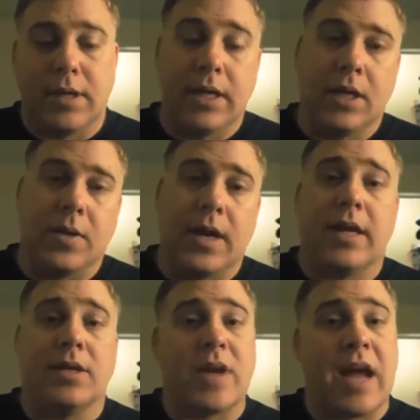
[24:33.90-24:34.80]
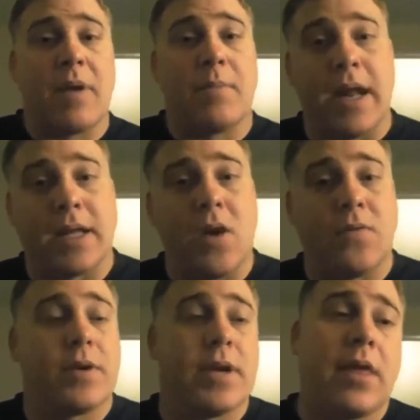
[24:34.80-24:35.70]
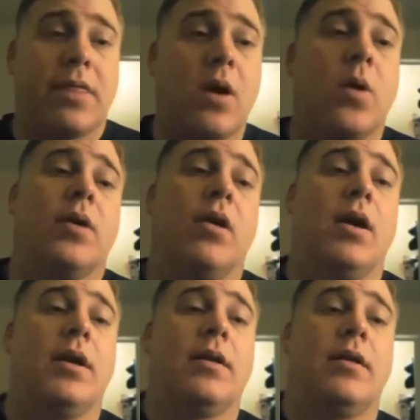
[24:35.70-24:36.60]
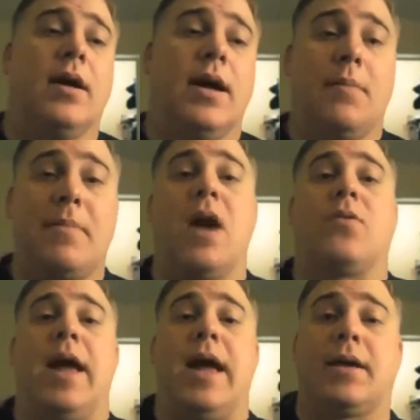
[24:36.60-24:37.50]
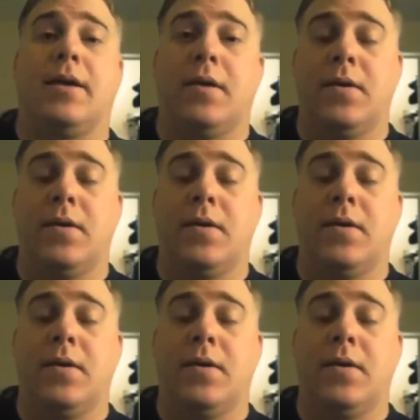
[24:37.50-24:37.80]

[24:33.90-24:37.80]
Anyway, they drag my body over and they throw it on my rack.